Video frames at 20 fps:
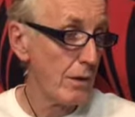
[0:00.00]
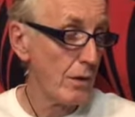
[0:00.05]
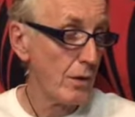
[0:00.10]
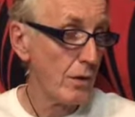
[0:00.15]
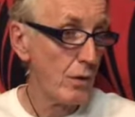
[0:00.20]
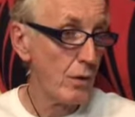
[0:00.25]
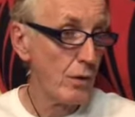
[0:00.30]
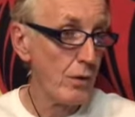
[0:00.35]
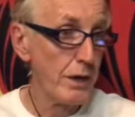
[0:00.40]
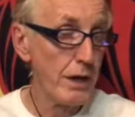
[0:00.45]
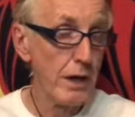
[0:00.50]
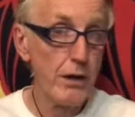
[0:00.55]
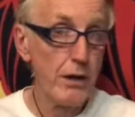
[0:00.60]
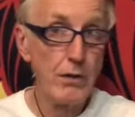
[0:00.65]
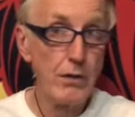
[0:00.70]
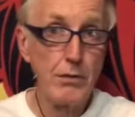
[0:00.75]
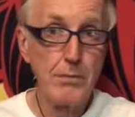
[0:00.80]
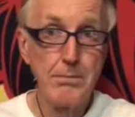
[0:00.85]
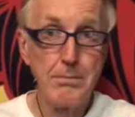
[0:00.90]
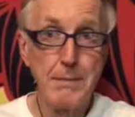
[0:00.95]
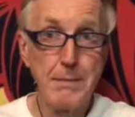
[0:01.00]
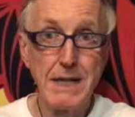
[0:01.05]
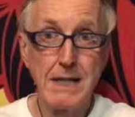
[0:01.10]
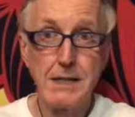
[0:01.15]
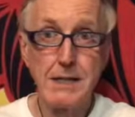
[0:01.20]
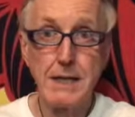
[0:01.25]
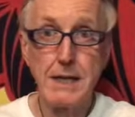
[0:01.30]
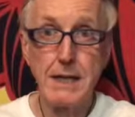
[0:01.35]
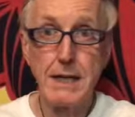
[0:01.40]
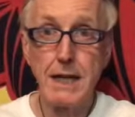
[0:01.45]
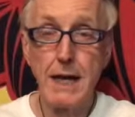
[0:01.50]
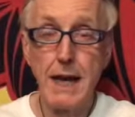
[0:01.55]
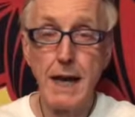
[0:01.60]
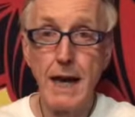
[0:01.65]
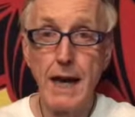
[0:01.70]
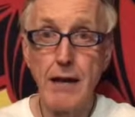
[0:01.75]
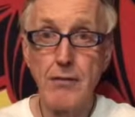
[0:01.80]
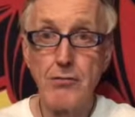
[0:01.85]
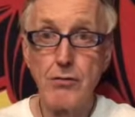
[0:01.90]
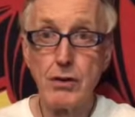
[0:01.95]
audio mixing
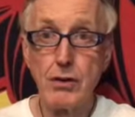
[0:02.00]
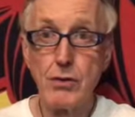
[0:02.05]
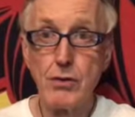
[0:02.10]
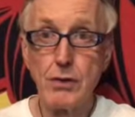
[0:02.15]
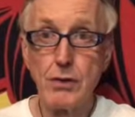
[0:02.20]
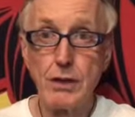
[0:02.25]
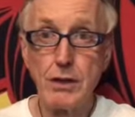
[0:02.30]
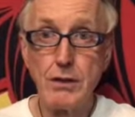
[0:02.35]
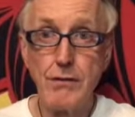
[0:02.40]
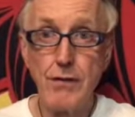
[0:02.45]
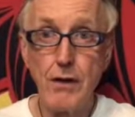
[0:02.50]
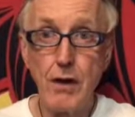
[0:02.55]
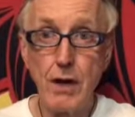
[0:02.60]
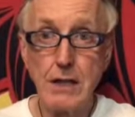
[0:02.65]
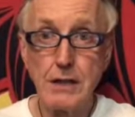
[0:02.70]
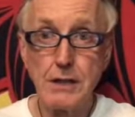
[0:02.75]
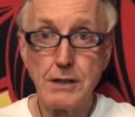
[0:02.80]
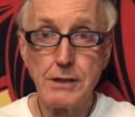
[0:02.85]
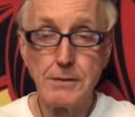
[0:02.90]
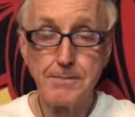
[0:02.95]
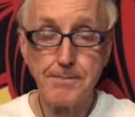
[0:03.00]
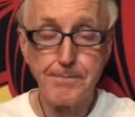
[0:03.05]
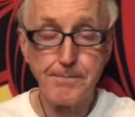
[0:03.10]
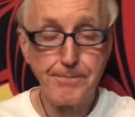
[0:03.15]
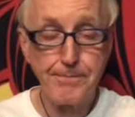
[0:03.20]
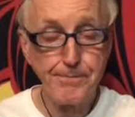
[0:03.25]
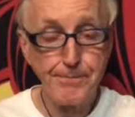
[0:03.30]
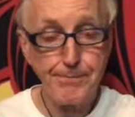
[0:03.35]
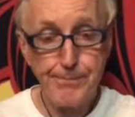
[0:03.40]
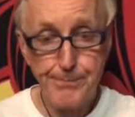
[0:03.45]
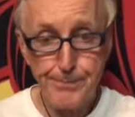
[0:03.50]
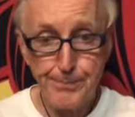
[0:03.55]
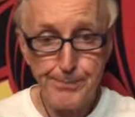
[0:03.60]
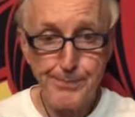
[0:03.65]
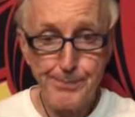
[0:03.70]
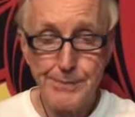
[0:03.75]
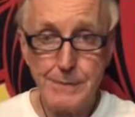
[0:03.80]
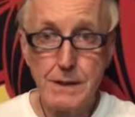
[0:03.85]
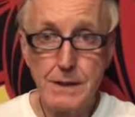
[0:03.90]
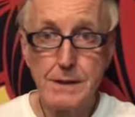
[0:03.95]
and recording device.
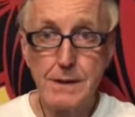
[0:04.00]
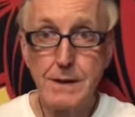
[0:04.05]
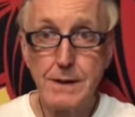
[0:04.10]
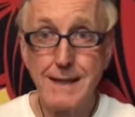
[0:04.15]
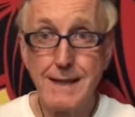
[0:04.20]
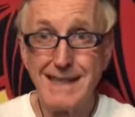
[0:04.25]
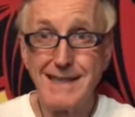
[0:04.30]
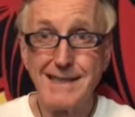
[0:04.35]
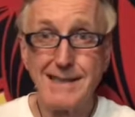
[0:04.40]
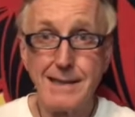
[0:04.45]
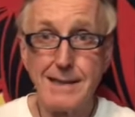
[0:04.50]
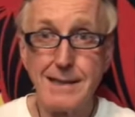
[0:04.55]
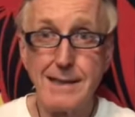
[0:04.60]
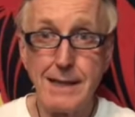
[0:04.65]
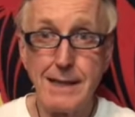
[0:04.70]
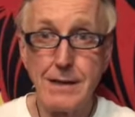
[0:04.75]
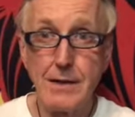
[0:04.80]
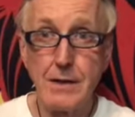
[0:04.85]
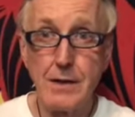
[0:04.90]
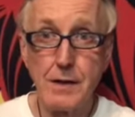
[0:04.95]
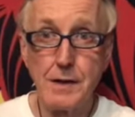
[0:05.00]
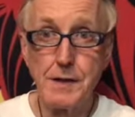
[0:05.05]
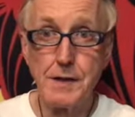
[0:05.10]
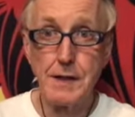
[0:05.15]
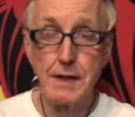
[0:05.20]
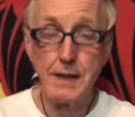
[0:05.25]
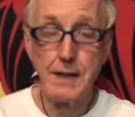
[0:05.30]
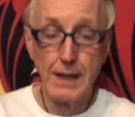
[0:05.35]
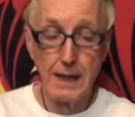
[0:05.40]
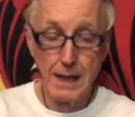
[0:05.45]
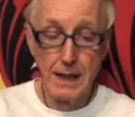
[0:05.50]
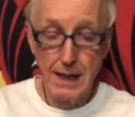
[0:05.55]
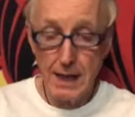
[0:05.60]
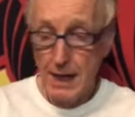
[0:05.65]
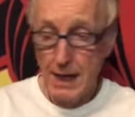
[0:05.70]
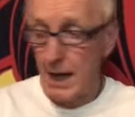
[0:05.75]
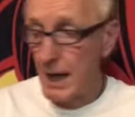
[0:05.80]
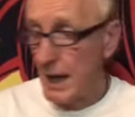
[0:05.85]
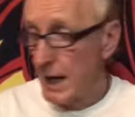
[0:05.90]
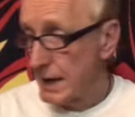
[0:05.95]
So that's the technology.
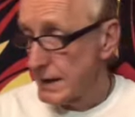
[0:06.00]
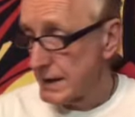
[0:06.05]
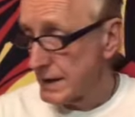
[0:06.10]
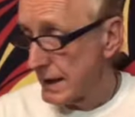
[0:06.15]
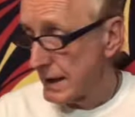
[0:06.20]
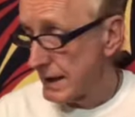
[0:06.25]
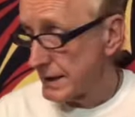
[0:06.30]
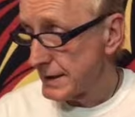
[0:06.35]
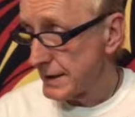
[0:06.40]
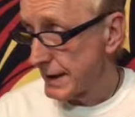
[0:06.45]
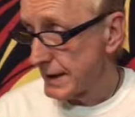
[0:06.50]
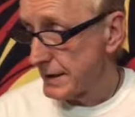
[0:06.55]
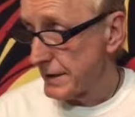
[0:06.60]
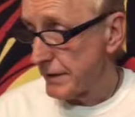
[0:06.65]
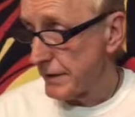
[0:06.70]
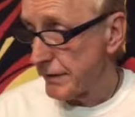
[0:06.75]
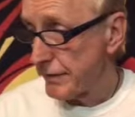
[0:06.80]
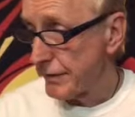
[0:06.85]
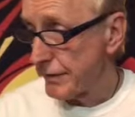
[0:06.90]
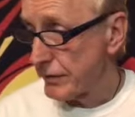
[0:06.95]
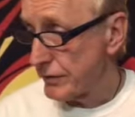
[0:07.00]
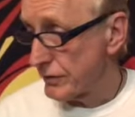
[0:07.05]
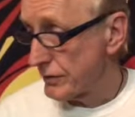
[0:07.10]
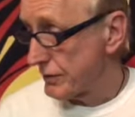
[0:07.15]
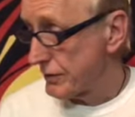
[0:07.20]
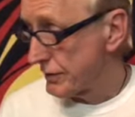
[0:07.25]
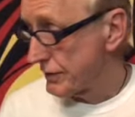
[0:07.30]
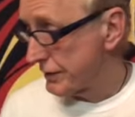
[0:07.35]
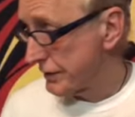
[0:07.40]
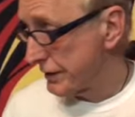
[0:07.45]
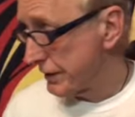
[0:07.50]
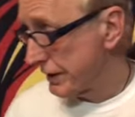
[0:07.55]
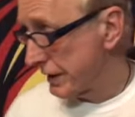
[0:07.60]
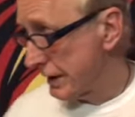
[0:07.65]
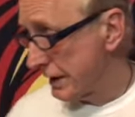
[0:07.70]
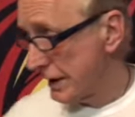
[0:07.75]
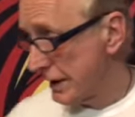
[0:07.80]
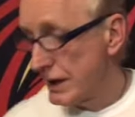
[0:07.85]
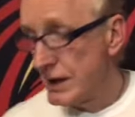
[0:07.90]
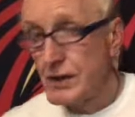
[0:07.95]
So let's get to the flutes.
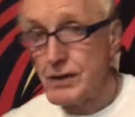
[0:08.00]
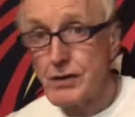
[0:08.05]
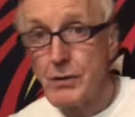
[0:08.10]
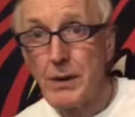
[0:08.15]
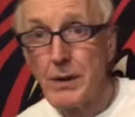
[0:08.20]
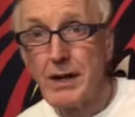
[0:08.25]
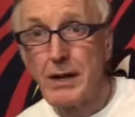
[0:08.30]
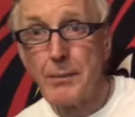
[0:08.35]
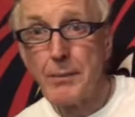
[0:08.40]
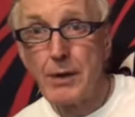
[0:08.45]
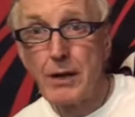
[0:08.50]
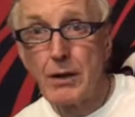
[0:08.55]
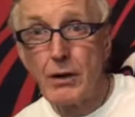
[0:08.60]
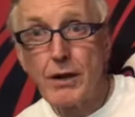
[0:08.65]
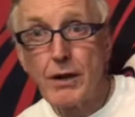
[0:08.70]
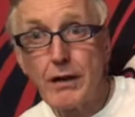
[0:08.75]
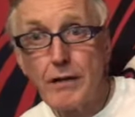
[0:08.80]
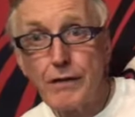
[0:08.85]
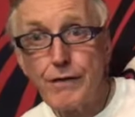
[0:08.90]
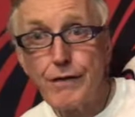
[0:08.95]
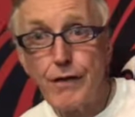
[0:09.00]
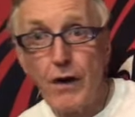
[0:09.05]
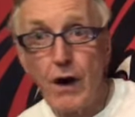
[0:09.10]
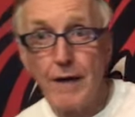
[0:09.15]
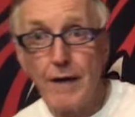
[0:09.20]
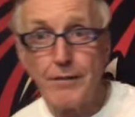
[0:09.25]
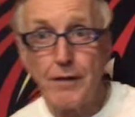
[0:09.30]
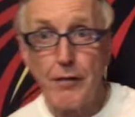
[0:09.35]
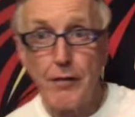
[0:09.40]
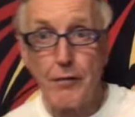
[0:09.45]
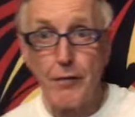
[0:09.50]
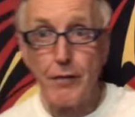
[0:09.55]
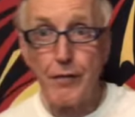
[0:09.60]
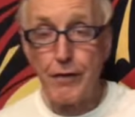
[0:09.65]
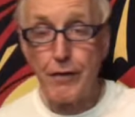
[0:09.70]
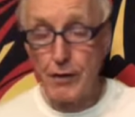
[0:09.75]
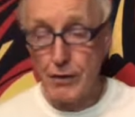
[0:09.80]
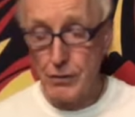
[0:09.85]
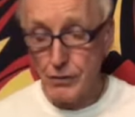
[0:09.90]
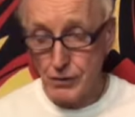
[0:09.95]
So we're going to be looking at 5 different
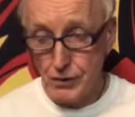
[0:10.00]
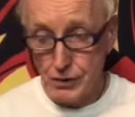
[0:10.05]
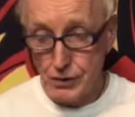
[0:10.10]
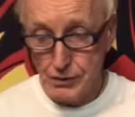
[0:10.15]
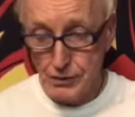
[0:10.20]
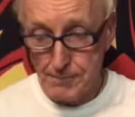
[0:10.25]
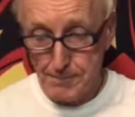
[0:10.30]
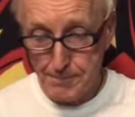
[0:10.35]
flutes,